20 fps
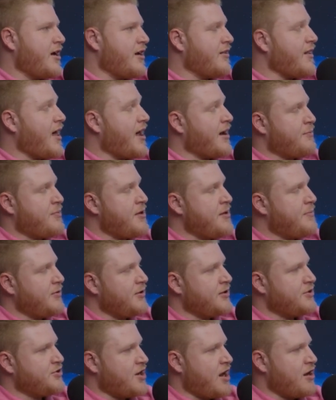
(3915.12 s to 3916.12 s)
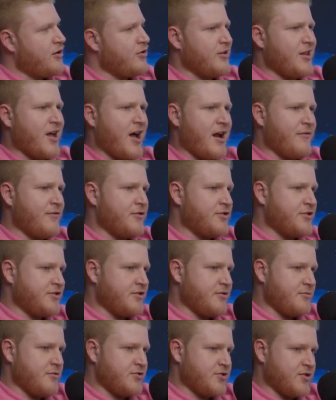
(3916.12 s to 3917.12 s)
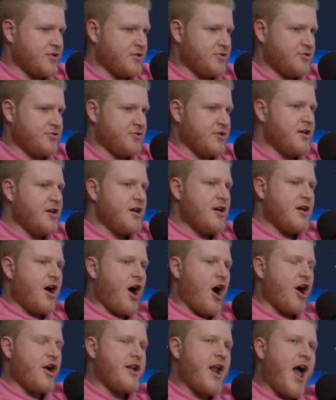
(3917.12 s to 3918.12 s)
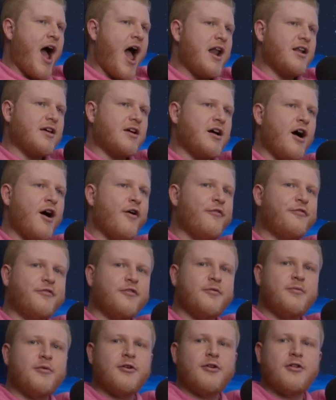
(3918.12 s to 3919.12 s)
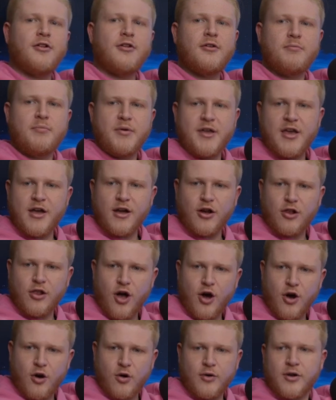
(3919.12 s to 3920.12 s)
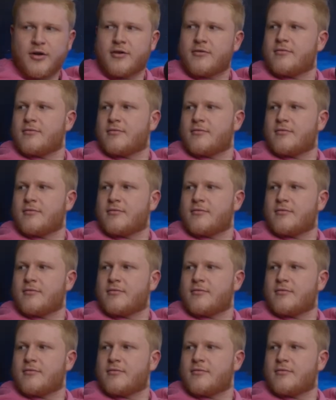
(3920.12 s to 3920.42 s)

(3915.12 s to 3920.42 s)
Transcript: and a lot of people in general, not even just in the music industry, are not comfortable being alone.